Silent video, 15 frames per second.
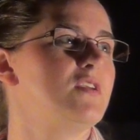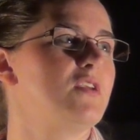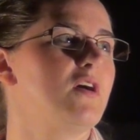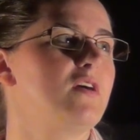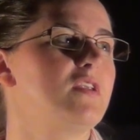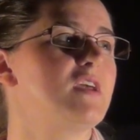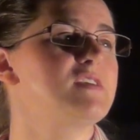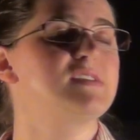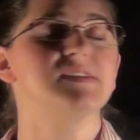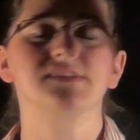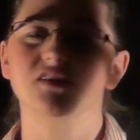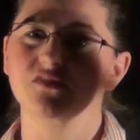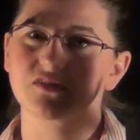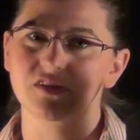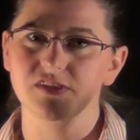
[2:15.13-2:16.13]
Not
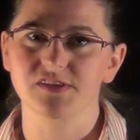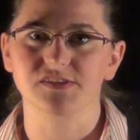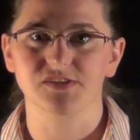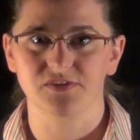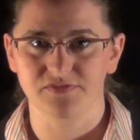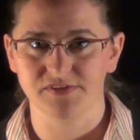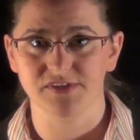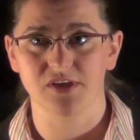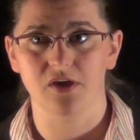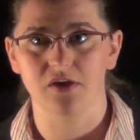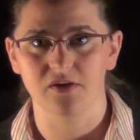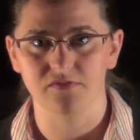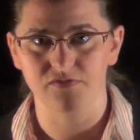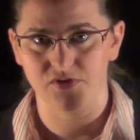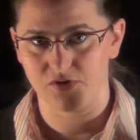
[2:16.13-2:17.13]
necessarily the surface
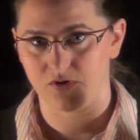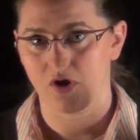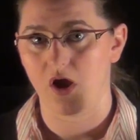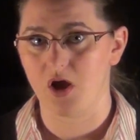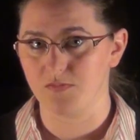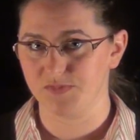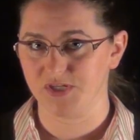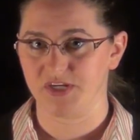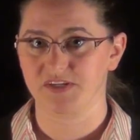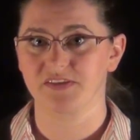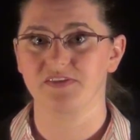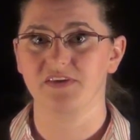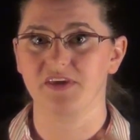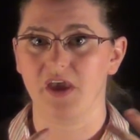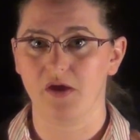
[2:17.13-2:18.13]
of your object,
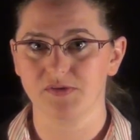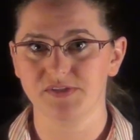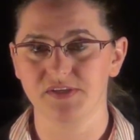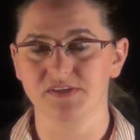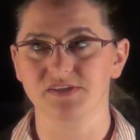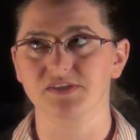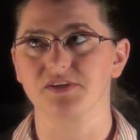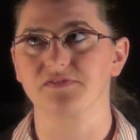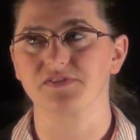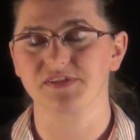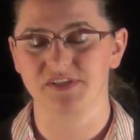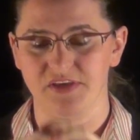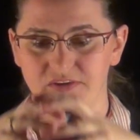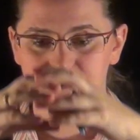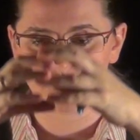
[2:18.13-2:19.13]
the Gaussian surface
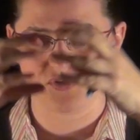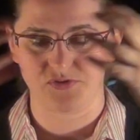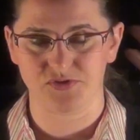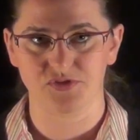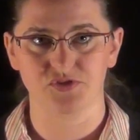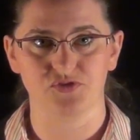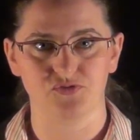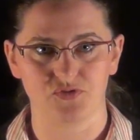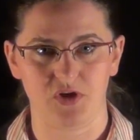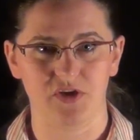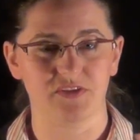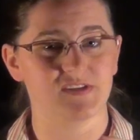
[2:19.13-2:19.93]
that you've chosen to draw.